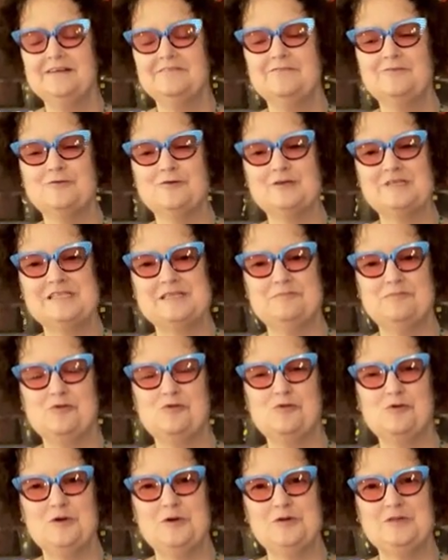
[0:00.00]
for
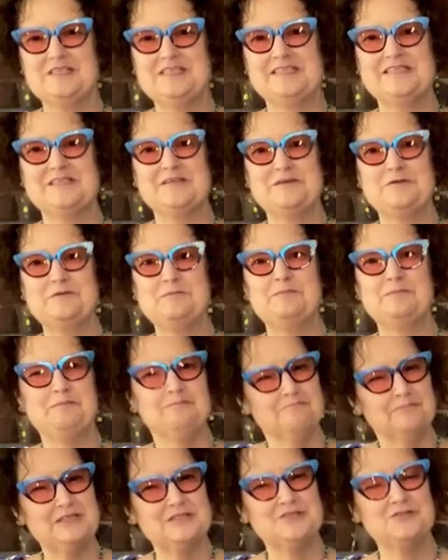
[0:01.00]
support. So
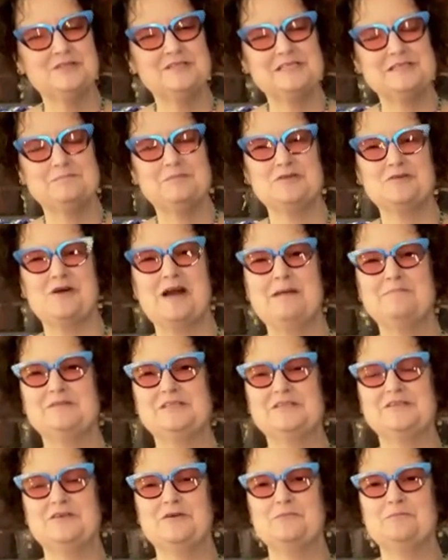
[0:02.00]
be sure to subscribe
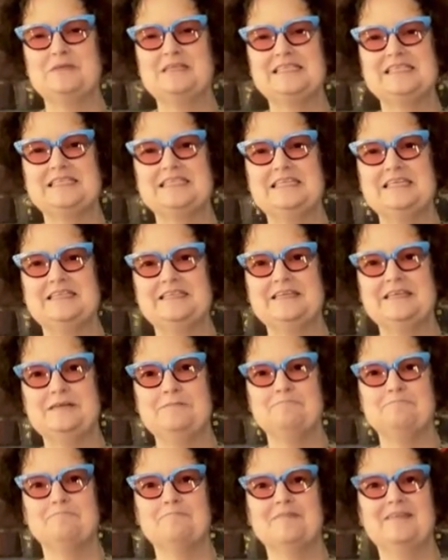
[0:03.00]
so you don't miss
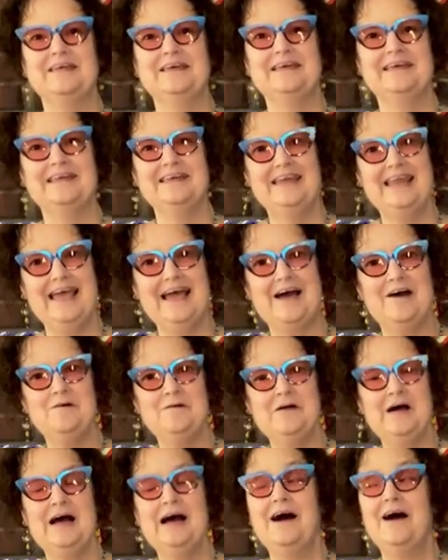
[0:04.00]
anything. Now,
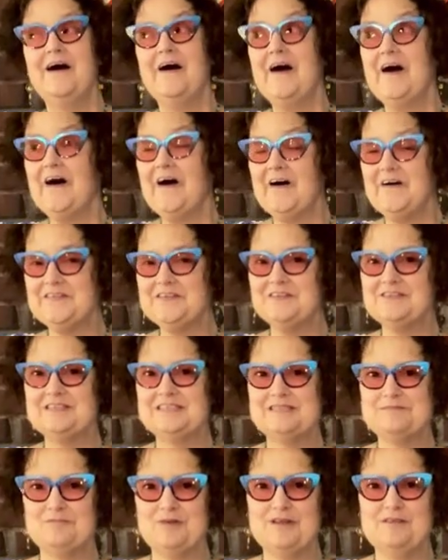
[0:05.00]
on to
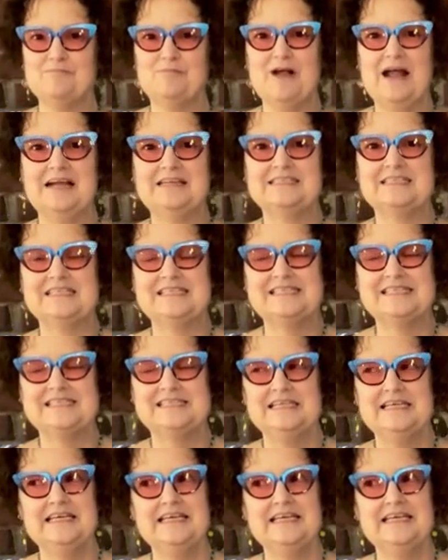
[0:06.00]
this breath practice.